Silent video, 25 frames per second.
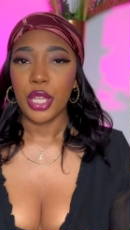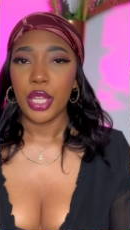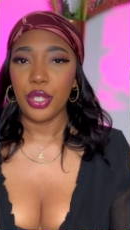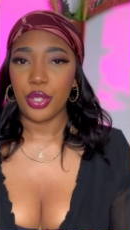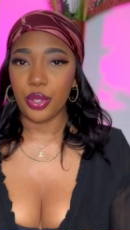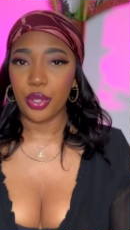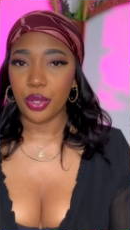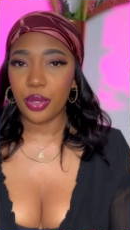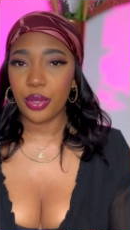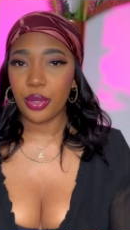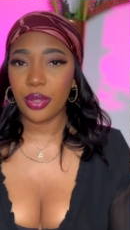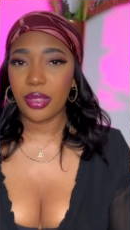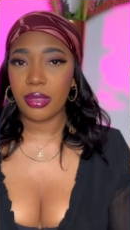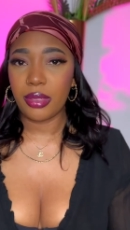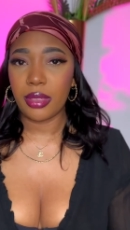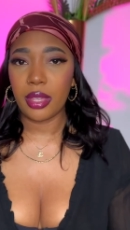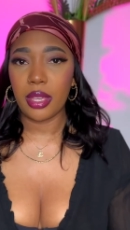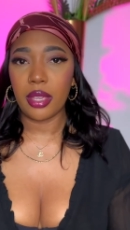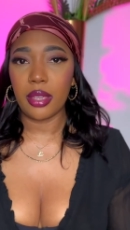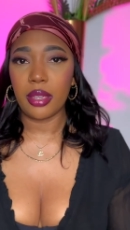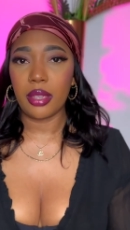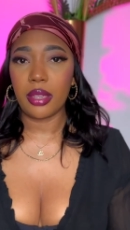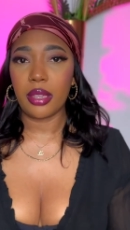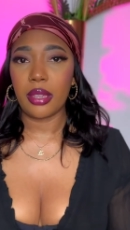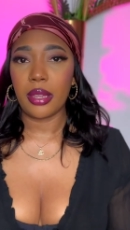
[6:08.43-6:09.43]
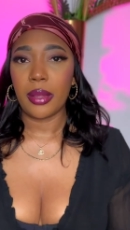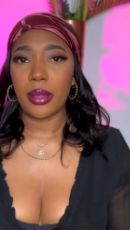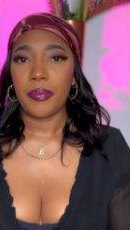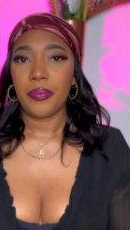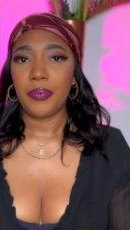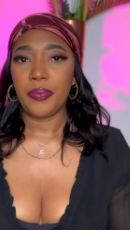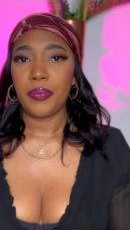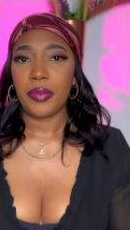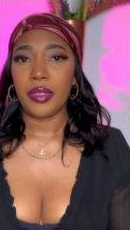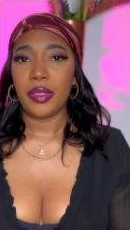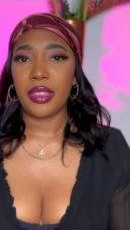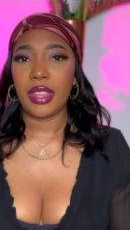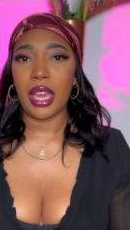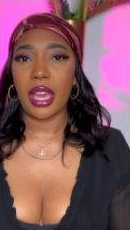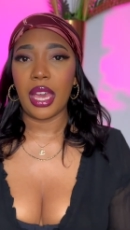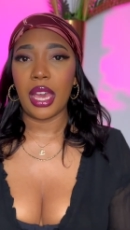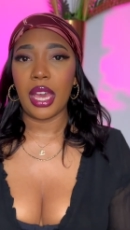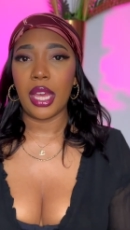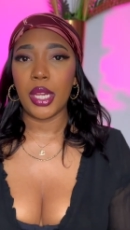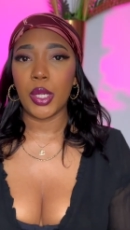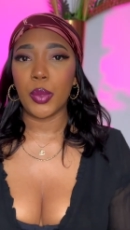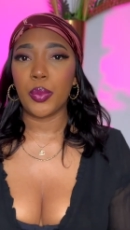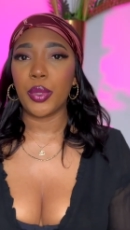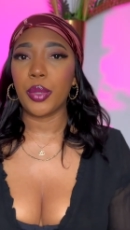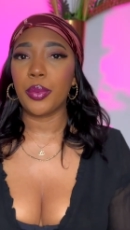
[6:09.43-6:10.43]
Do you think
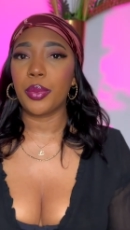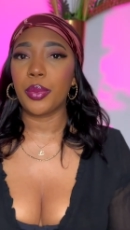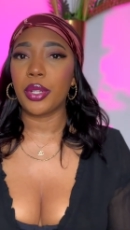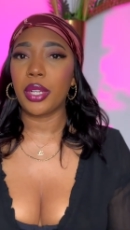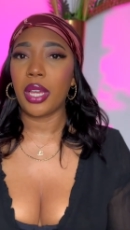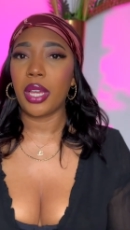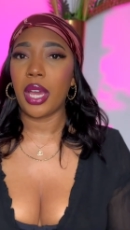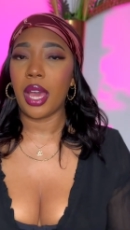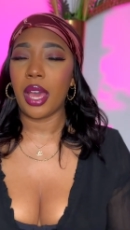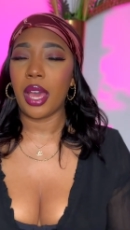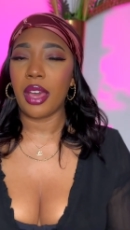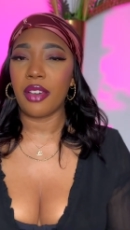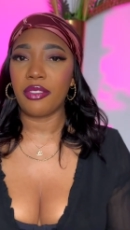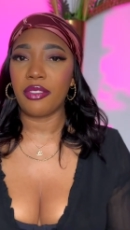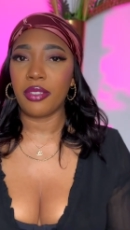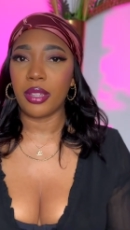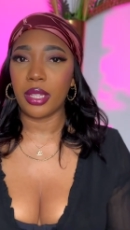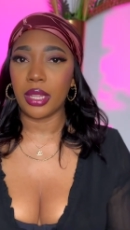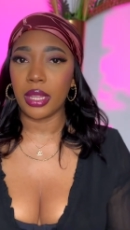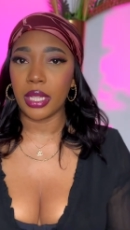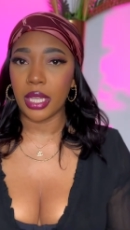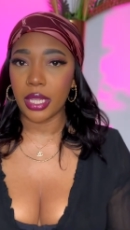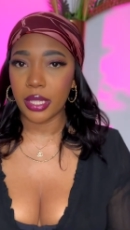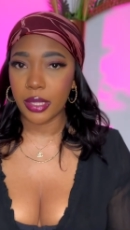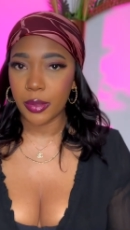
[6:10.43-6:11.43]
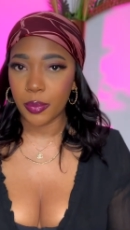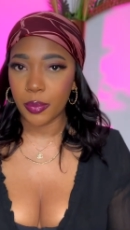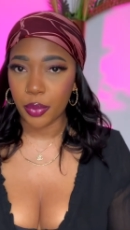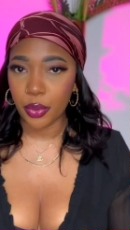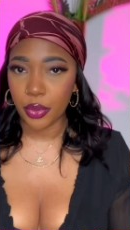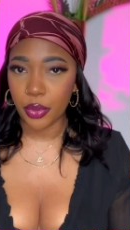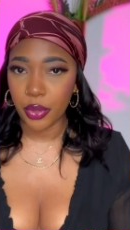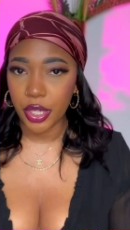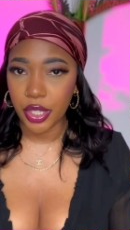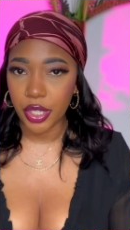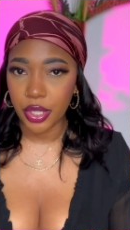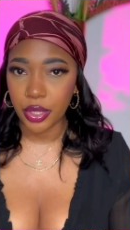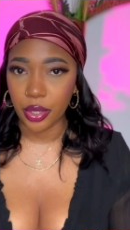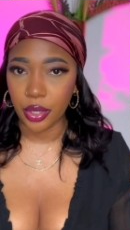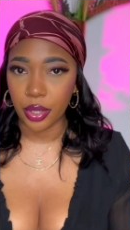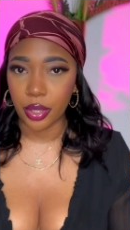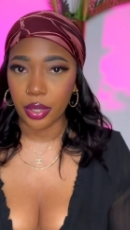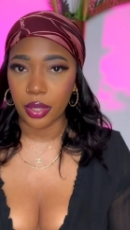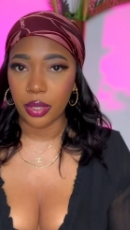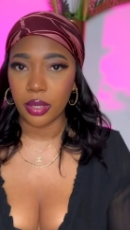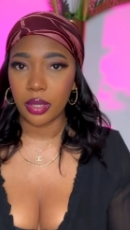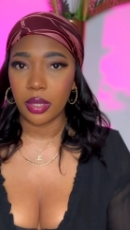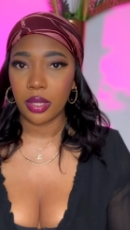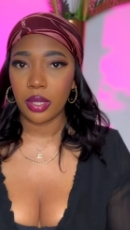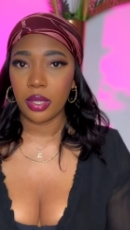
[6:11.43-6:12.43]
that we would have less
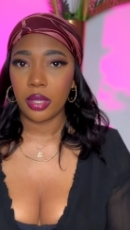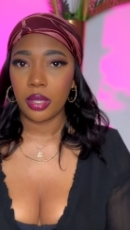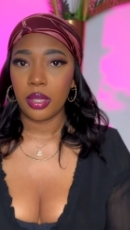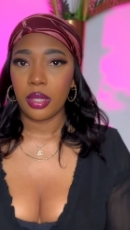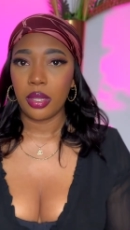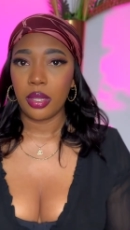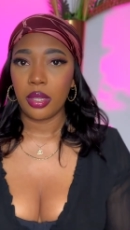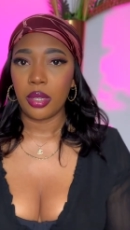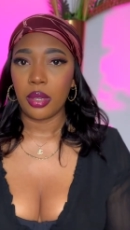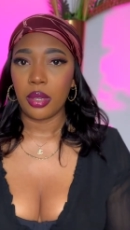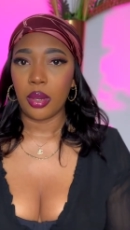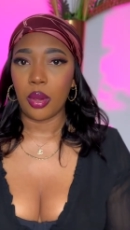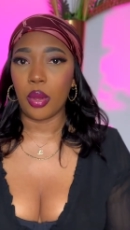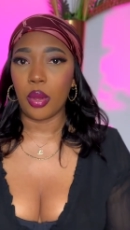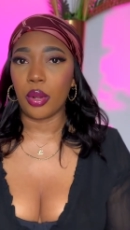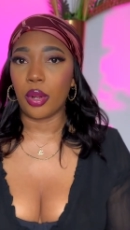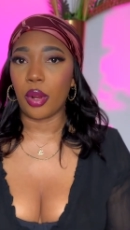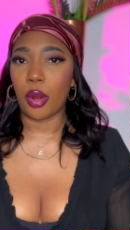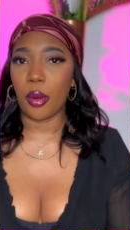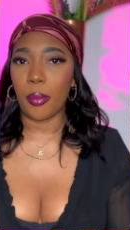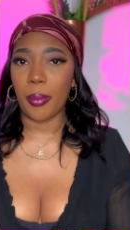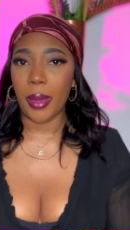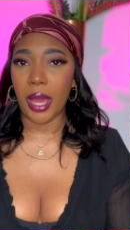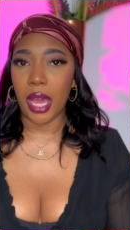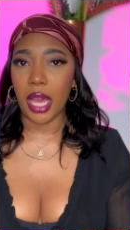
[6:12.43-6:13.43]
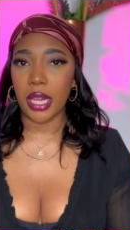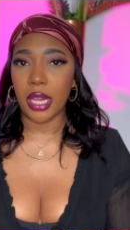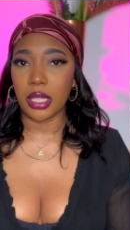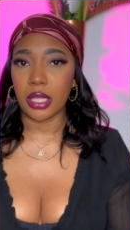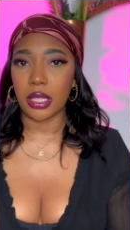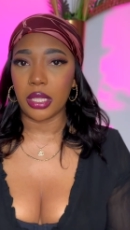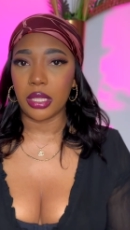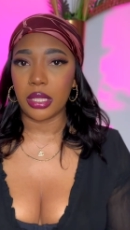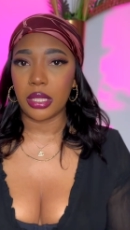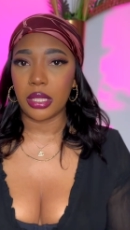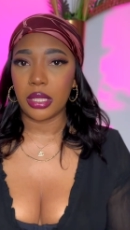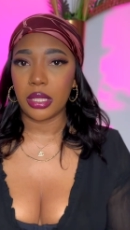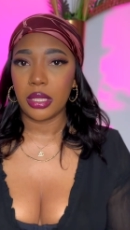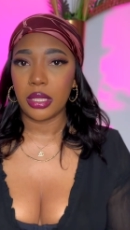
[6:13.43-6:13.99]
pressure on our bodies?